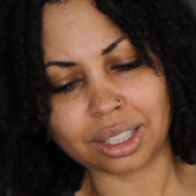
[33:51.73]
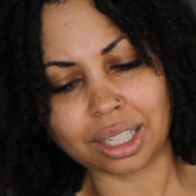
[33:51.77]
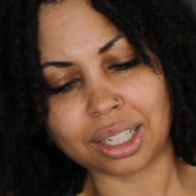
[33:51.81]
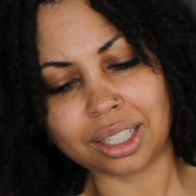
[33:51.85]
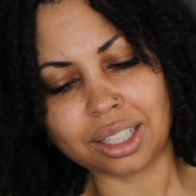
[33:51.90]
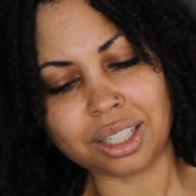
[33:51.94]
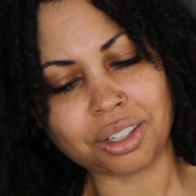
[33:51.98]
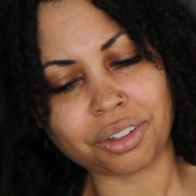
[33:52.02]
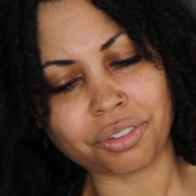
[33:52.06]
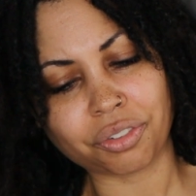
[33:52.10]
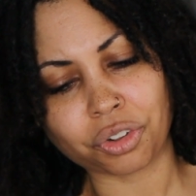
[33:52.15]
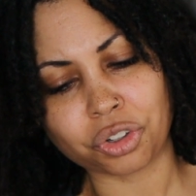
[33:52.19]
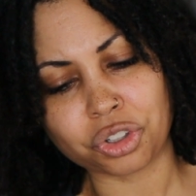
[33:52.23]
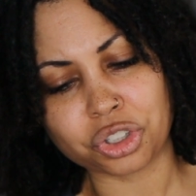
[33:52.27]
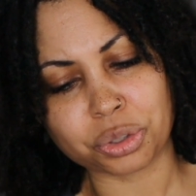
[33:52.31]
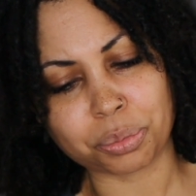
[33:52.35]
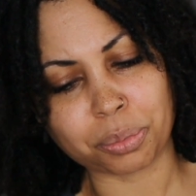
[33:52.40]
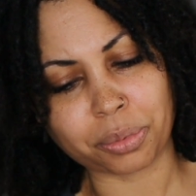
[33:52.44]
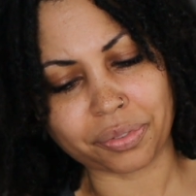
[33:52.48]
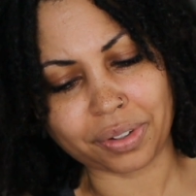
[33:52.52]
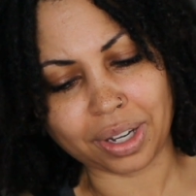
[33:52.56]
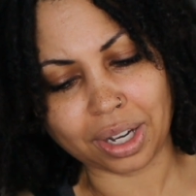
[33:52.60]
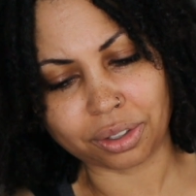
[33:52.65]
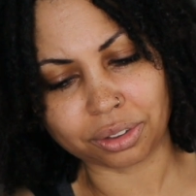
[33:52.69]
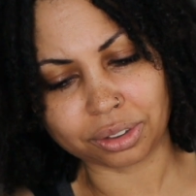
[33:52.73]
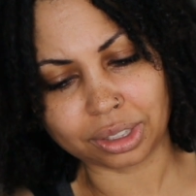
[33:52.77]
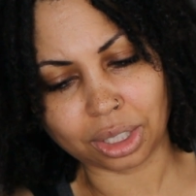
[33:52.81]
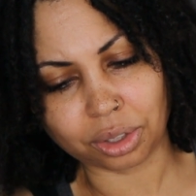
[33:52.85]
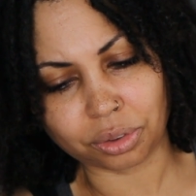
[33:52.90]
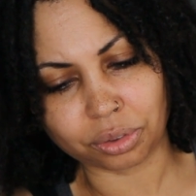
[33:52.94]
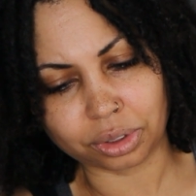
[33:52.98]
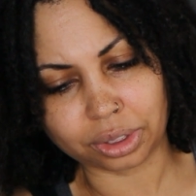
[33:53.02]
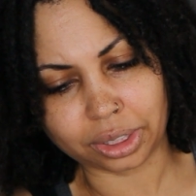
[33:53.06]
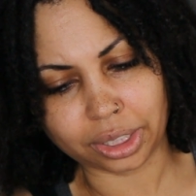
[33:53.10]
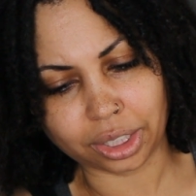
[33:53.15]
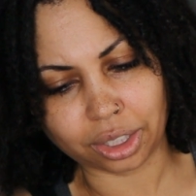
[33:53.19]
need a version without that
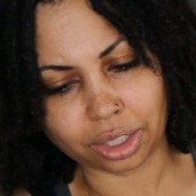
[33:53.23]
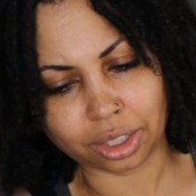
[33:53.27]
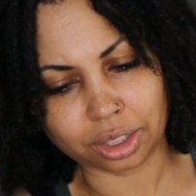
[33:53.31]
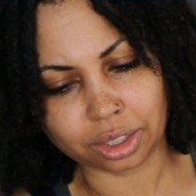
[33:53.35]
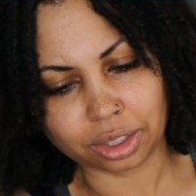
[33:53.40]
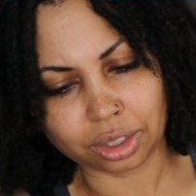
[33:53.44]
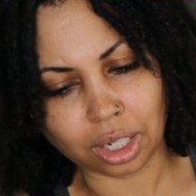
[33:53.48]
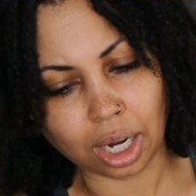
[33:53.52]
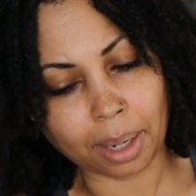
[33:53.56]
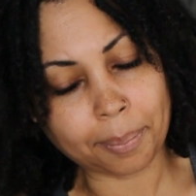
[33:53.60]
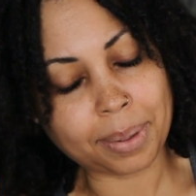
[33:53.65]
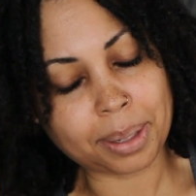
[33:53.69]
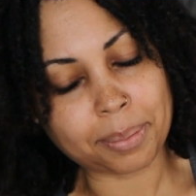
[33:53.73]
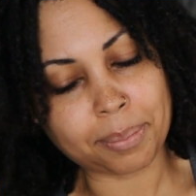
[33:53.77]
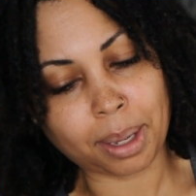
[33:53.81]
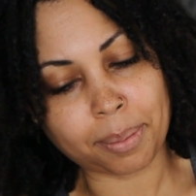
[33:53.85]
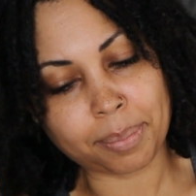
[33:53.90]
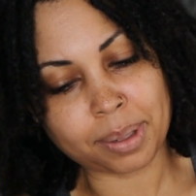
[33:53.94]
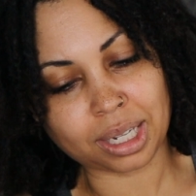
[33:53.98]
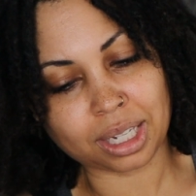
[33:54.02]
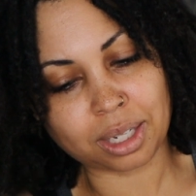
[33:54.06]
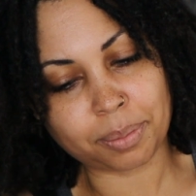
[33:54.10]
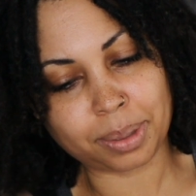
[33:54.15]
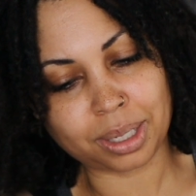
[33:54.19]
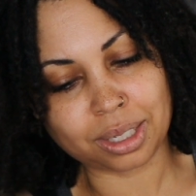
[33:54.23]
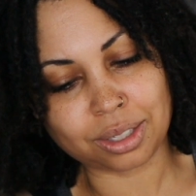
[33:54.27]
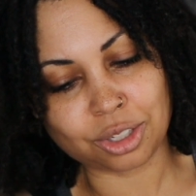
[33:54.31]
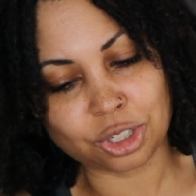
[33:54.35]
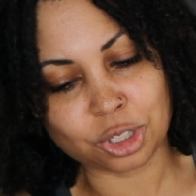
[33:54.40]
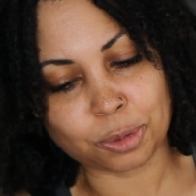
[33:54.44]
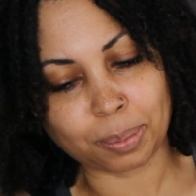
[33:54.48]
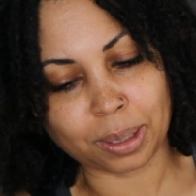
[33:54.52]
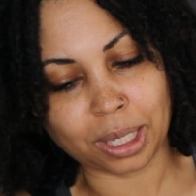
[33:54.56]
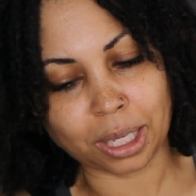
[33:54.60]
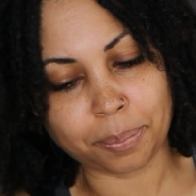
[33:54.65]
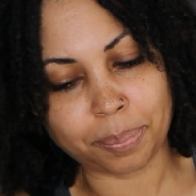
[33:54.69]
on there. I mean, maybe it could be a
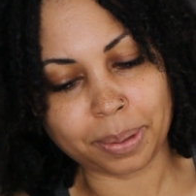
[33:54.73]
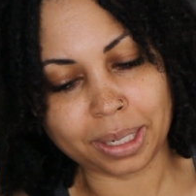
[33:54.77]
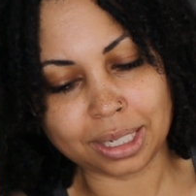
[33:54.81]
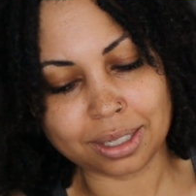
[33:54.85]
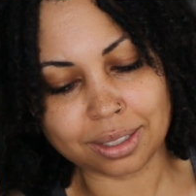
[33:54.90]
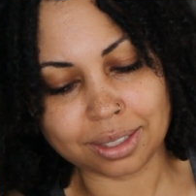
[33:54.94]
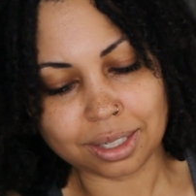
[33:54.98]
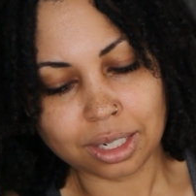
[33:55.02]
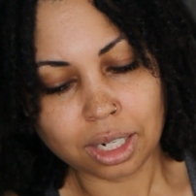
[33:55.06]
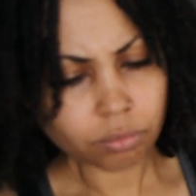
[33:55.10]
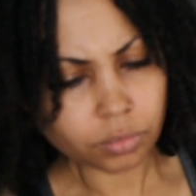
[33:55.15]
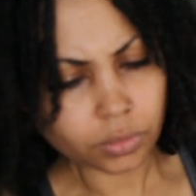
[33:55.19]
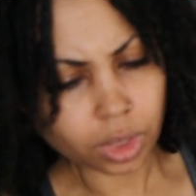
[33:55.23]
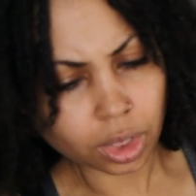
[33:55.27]
display piece.